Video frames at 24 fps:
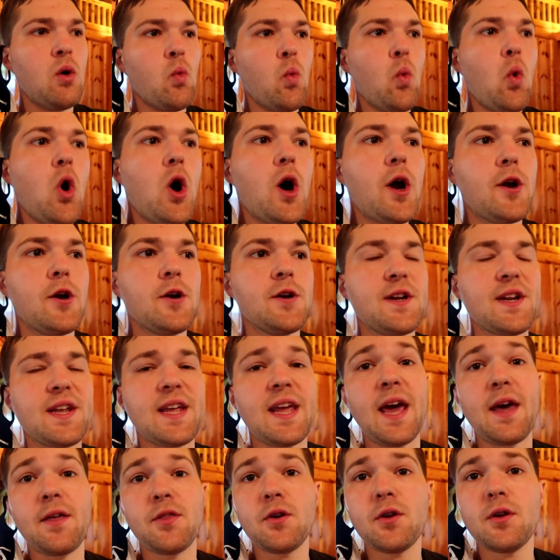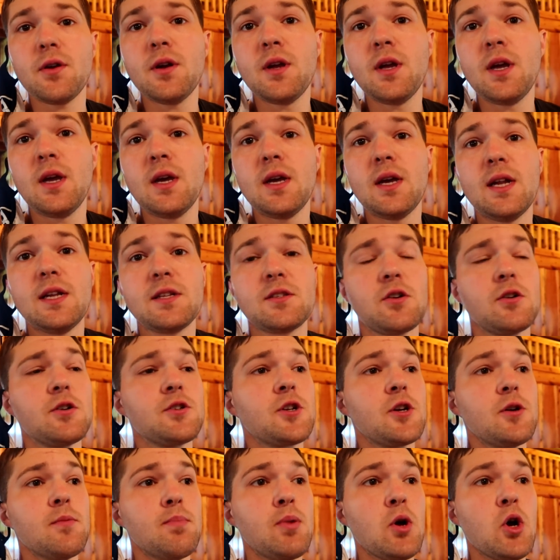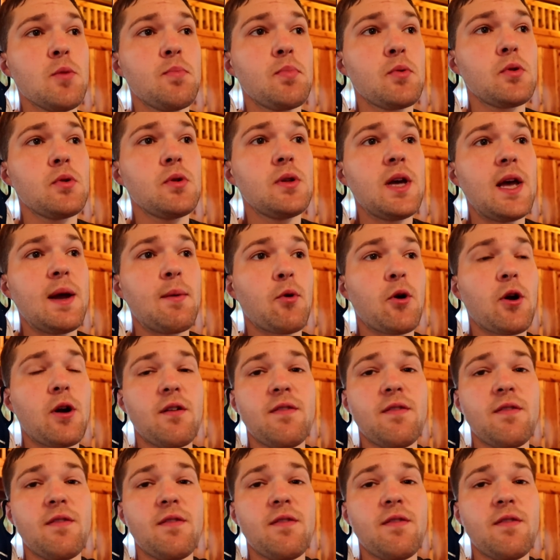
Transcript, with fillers: water water together and it's gonna turn purple and we're